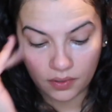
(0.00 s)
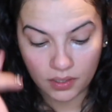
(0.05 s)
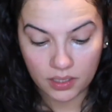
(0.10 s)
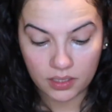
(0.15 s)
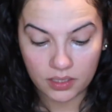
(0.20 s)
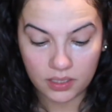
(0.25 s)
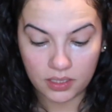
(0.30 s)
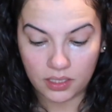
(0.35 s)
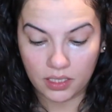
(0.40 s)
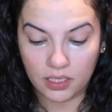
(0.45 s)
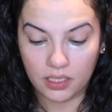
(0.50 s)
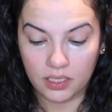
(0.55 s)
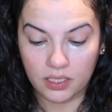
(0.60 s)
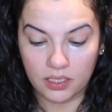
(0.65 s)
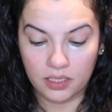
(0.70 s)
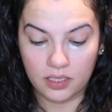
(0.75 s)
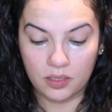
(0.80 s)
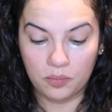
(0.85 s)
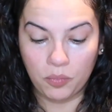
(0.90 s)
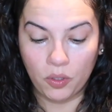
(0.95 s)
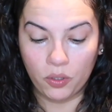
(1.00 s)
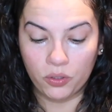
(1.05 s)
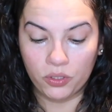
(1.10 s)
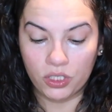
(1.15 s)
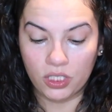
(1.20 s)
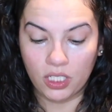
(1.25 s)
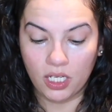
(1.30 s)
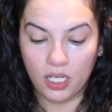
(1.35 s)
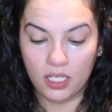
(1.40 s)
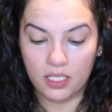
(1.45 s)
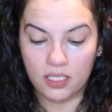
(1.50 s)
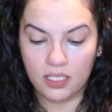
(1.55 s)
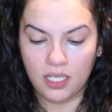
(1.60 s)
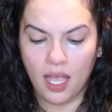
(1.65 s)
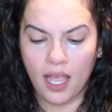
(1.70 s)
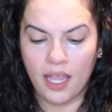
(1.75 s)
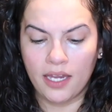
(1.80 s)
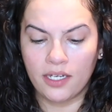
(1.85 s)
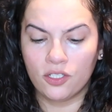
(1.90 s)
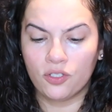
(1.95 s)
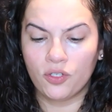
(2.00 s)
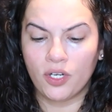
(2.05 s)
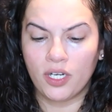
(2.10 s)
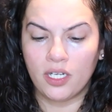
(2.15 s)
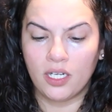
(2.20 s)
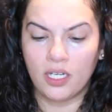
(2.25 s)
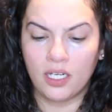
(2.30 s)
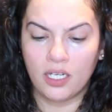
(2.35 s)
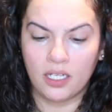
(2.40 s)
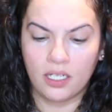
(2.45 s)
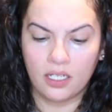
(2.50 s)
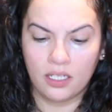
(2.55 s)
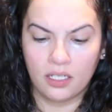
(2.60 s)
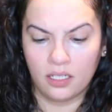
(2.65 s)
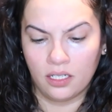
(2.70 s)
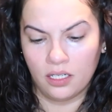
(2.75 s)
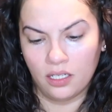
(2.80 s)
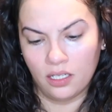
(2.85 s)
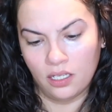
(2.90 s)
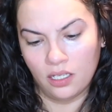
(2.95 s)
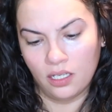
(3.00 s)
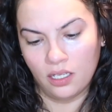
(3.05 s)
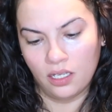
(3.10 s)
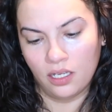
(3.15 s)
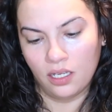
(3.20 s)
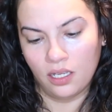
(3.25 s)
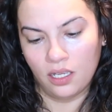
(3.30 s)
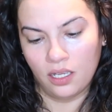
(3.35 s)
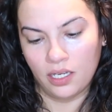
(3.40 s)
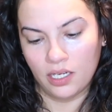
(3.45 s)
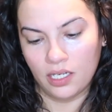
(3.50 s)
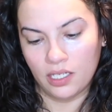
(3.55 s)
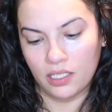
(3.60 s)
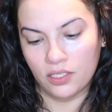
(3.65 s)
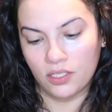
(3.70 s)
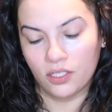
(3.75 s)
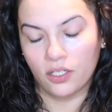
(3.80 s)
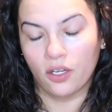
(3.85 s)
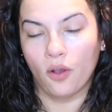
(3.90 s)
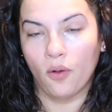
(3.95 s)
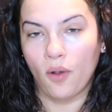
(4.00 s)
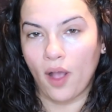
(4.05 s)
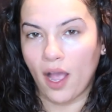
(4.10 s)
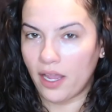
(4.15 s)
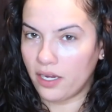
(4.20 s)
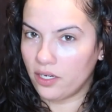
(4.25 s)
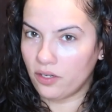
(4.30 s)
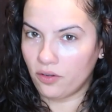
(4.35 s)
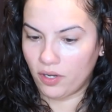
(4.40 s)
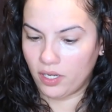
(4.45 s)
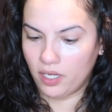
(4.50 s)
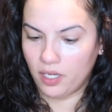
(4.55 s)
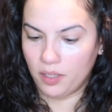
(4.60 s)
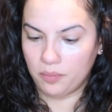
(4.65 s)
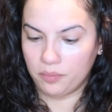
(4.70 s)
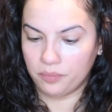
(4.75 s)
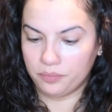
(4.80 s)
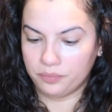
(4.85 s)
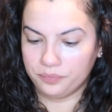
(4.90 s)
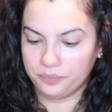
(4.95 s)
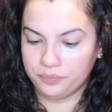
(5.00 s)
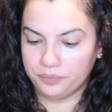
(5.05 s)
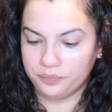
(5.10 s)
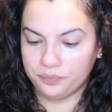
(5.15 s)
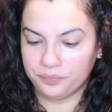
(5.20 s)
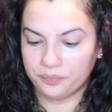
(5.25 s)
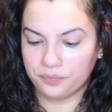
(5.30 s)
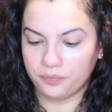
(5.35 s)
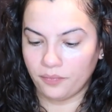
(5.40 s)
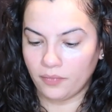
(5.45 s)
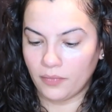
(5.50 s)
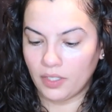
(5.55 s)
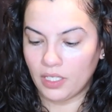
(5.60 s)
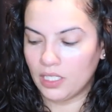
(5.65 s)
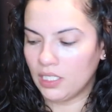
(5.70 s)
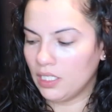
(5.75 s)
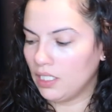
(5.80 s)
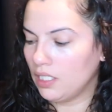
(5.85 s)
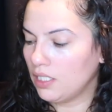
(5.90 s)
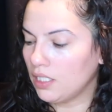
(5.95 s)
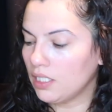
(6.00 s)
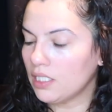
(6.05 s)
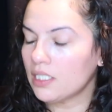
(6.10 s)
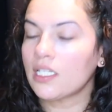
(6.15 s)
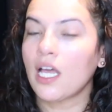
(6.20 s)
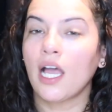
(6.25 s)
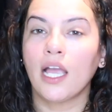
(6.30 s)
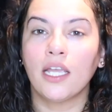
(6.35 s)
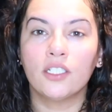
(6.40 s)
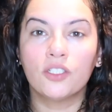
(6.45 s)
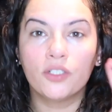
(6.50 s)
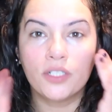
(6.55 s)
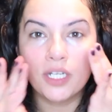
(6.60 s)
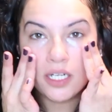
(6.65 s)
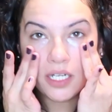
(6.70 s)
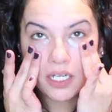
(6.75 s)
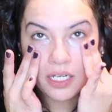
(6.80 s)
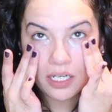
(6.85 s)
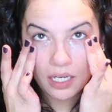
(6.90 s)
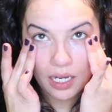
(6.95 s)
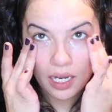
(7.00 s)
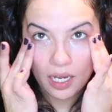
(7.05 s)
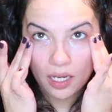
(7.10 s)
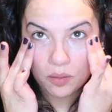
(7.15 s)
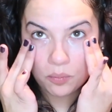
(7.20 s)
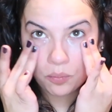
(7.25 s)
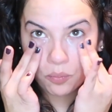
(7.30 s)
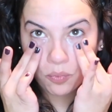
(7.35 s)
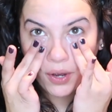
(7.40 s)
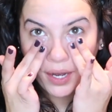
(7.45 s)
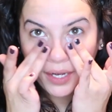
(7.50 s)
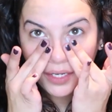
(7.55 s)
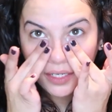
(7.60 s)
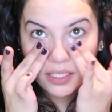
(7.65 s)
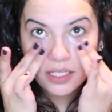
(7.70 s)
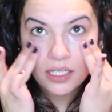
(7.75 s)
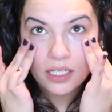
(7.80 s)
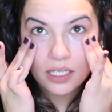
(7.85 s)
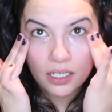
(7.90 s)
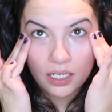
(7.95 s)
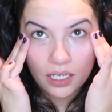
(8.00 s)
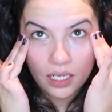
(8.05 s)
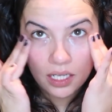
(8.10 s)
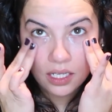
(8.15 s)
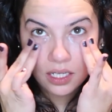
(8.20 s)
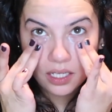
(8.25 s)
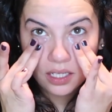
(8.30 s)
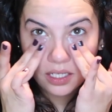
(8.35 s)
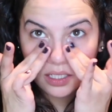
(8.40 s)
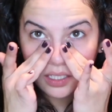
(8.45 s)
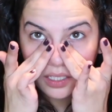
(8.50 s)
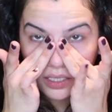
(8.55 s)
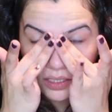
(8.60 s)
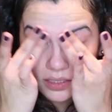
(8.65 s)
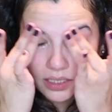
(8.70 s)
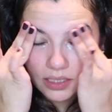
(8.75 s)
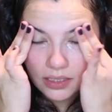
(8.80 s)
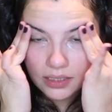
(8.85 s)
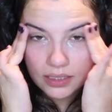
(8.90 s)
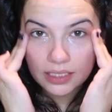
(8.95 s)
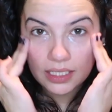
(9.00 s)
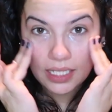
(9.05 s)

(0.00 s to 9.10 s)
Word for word: this is Osha's hydrating indigo eye cream it is hydrating and brightening because it's